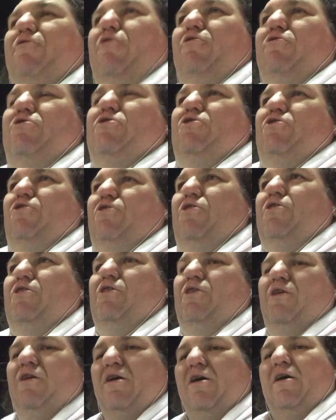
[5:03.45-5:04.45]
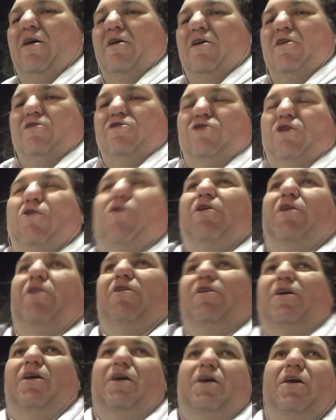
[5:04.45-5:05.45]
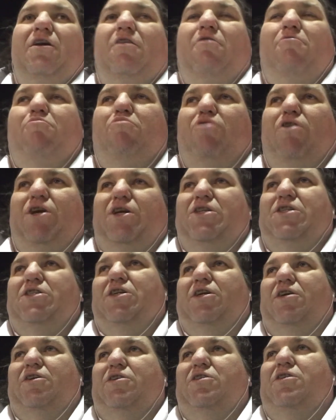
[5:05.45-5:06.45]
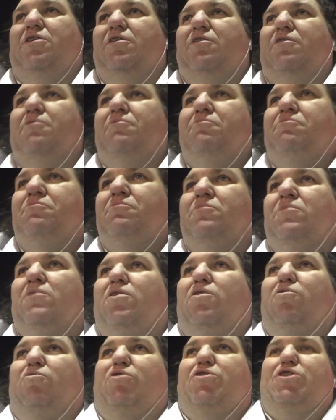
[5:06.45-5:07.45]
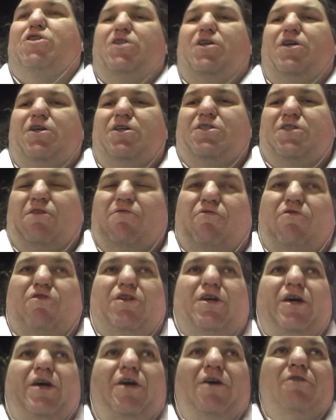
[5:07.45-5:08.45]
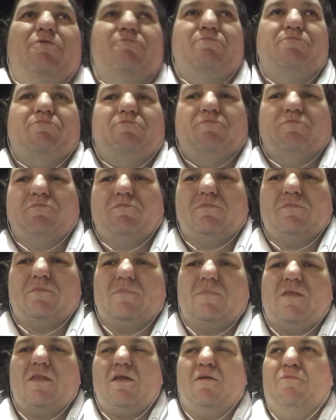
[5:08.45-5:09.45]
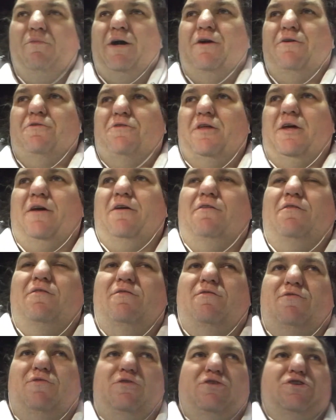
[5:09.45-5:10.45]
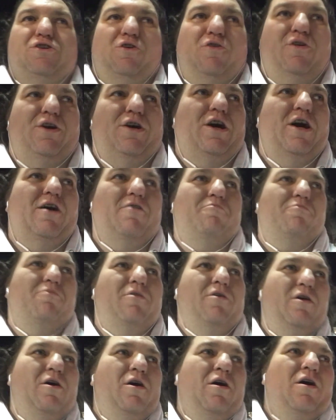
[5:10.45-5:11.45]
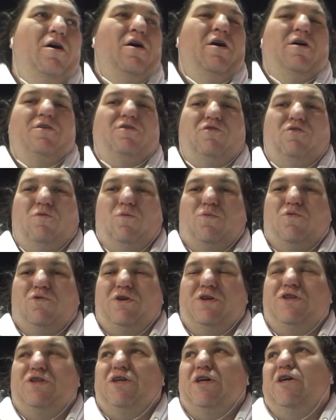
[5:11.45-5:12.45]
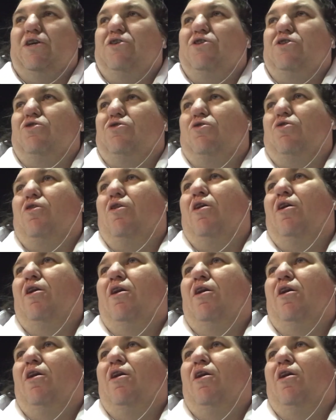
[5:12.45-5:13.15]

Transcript: first cook jokingly praised us, which he does every day, about thanks for showing up. Do appreciate you